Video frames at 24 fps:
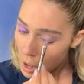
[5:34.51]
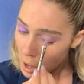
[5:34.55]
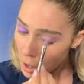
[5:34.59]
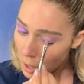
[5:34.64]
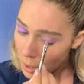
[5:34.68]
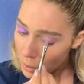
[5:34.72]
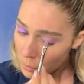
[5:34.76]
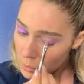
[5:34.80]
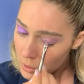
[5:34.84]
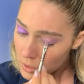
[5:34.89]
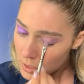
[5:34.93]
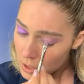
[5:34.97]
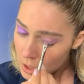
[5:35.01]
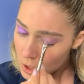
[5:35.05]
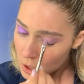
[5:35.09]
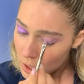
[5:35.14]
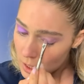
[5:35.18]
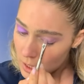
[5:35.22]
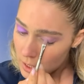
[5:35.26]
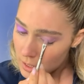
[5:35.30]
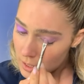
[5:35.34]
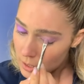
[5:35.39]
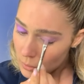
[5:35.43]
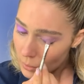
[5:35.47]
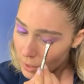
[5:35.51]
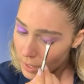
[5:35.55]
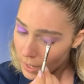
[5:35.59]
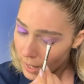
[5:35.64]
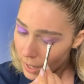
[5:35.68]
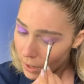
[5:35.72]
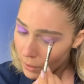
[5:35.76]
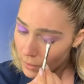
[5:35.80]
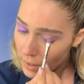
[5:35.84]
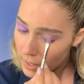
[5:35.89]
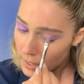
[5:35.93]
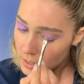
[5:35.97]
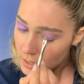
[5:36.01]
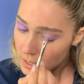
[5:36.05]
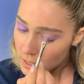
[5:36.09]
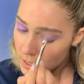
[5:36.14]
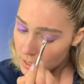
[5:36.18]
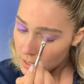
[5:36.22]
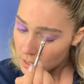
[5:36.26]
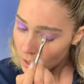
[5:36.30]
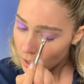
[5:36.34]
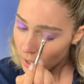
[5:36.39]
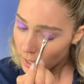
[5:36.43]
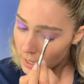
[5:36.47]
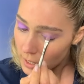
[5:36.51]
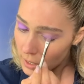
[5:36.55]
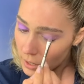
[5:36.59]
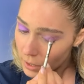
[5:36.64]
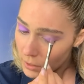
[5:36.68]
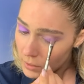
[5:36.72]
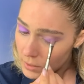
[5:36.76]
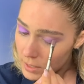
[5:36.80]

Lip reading: I would suggest to allow that to slightly go